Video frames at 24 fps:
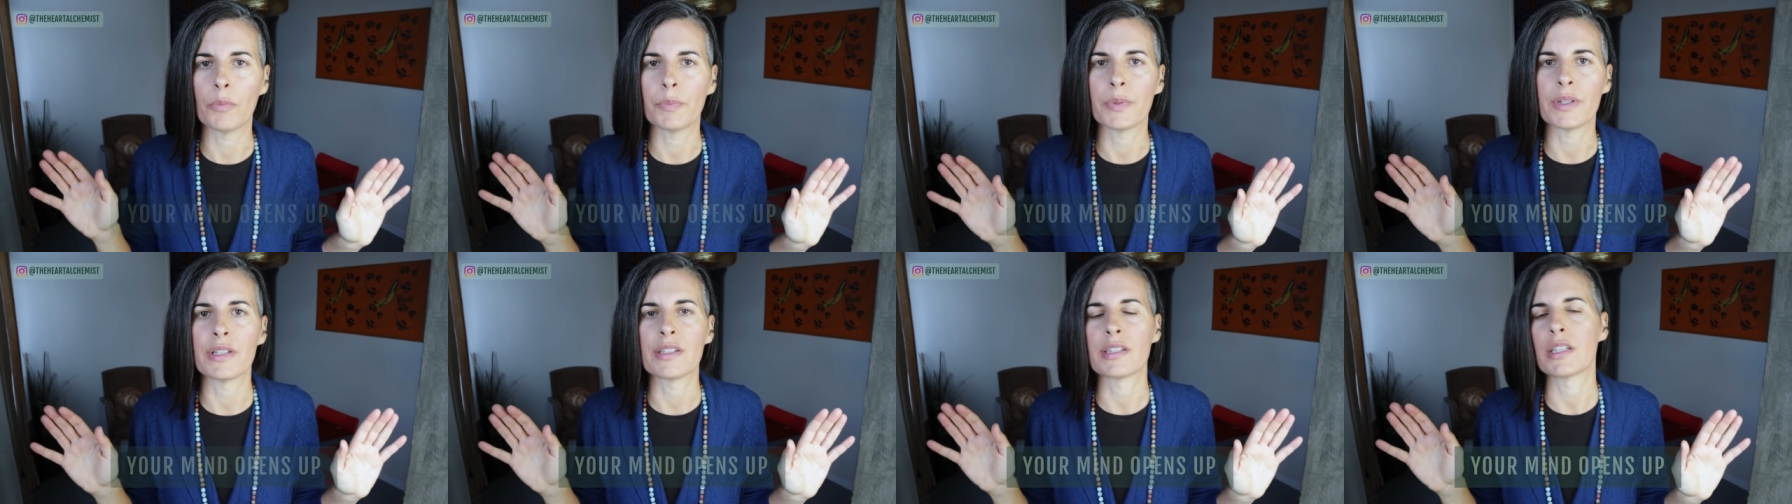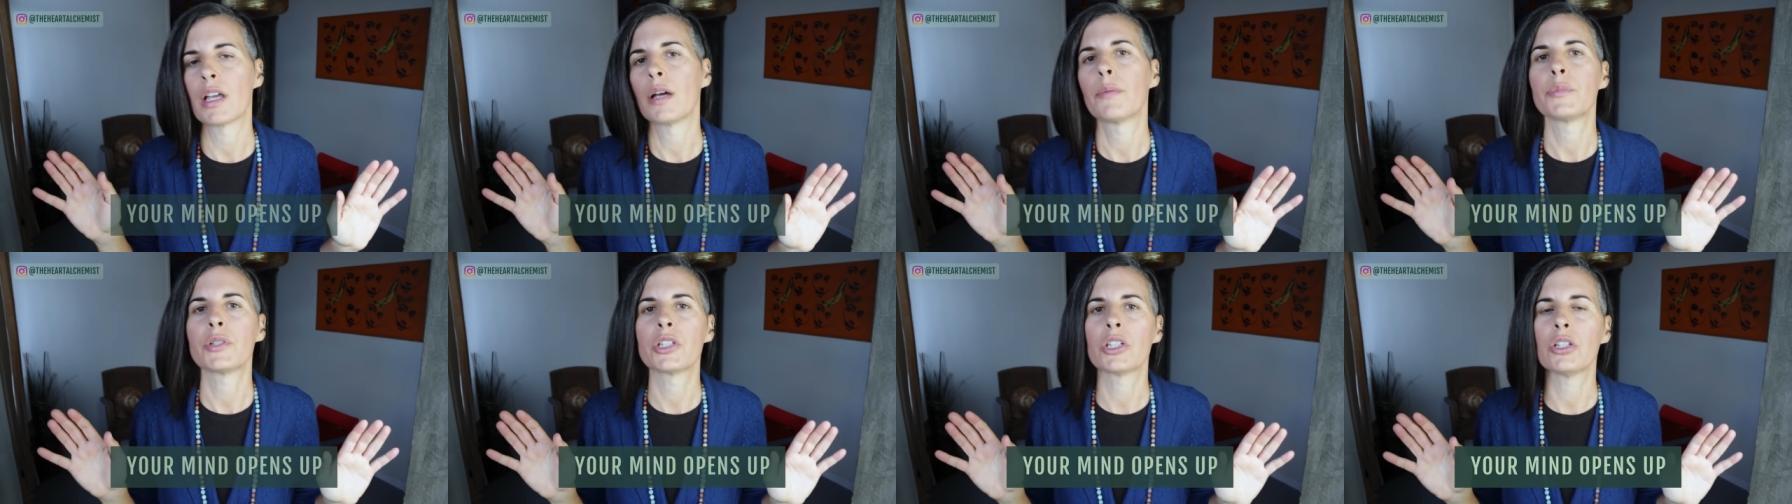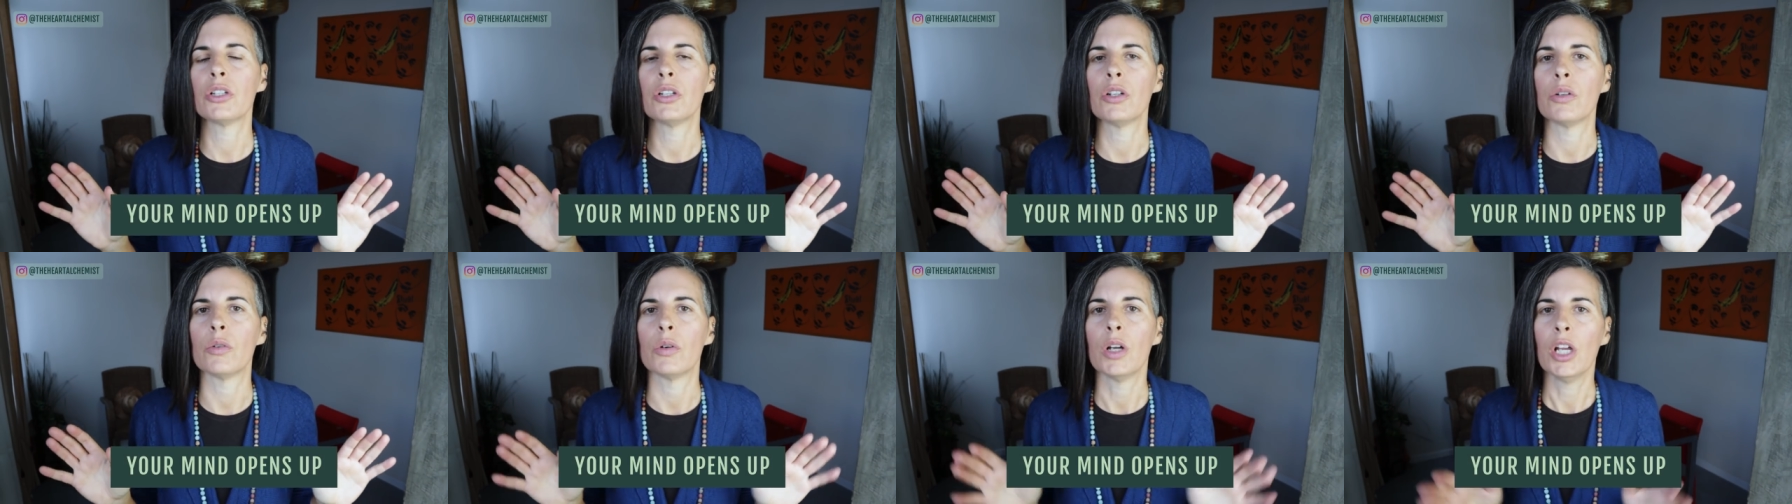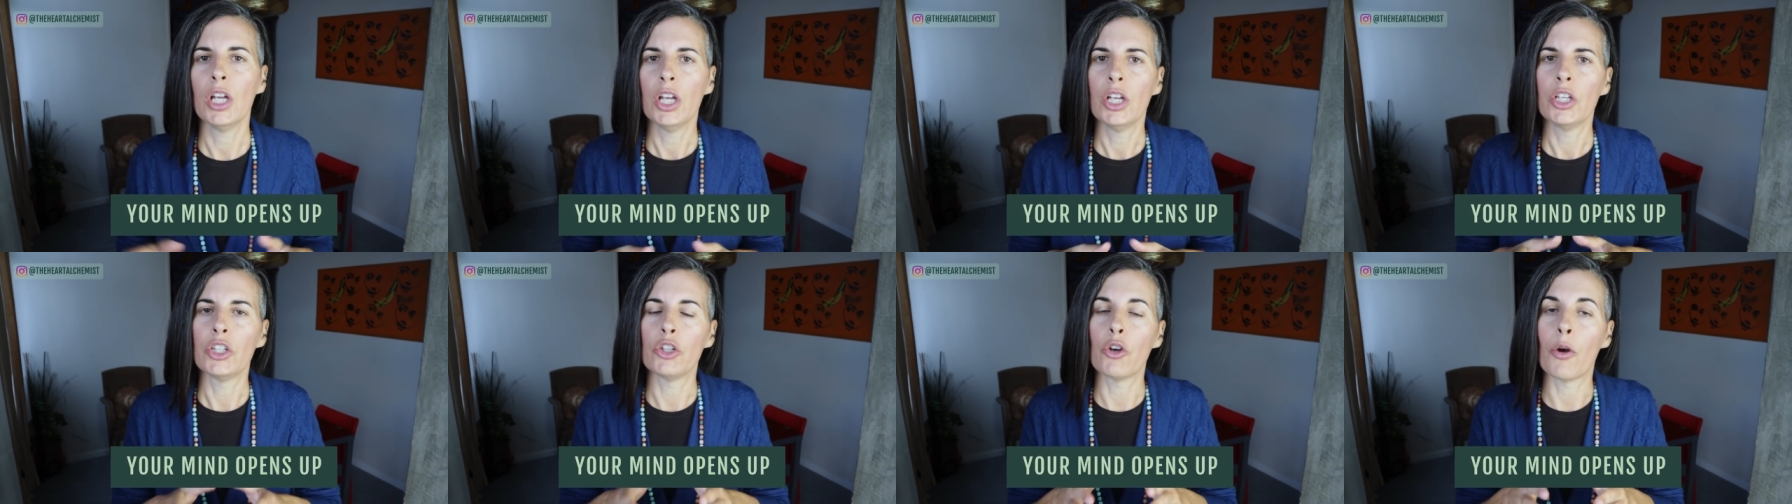opens up too.
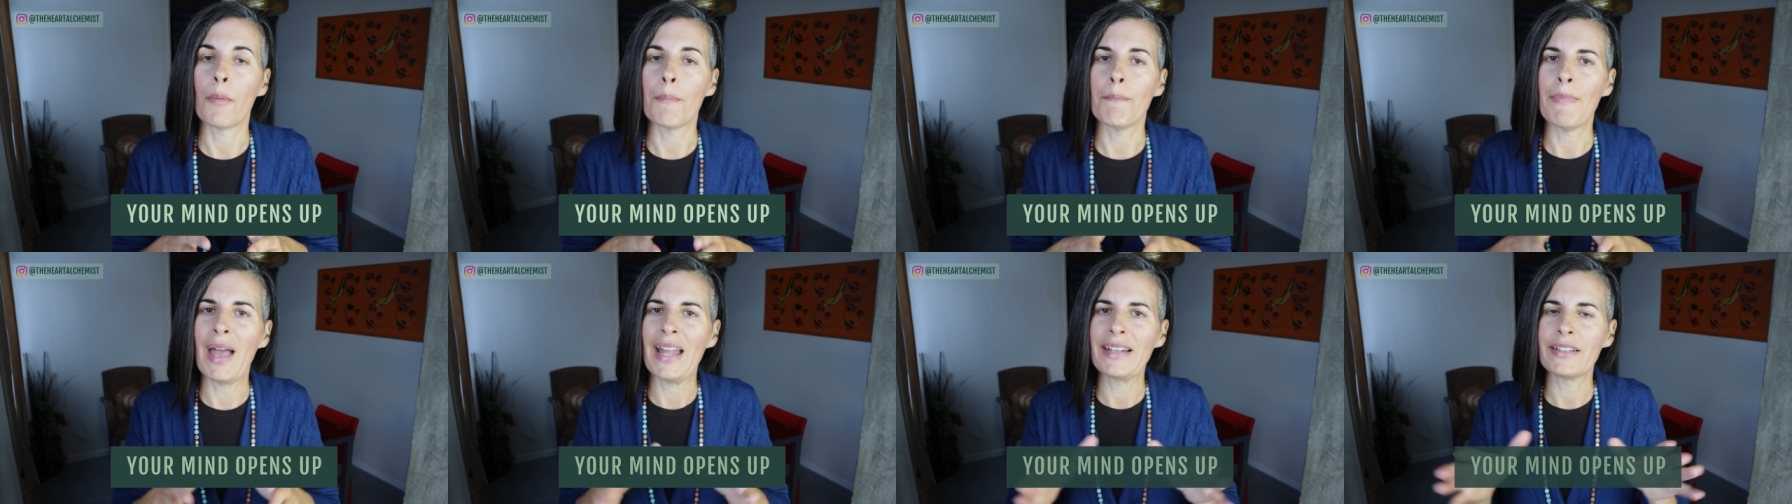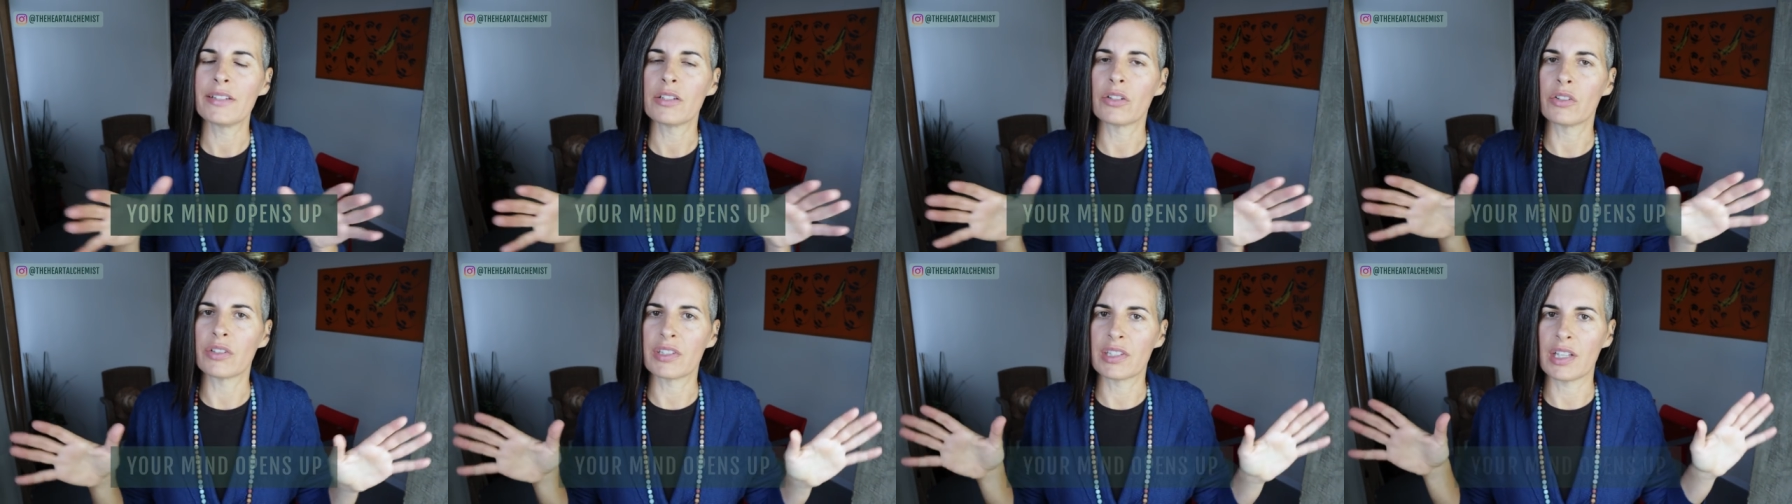Your mental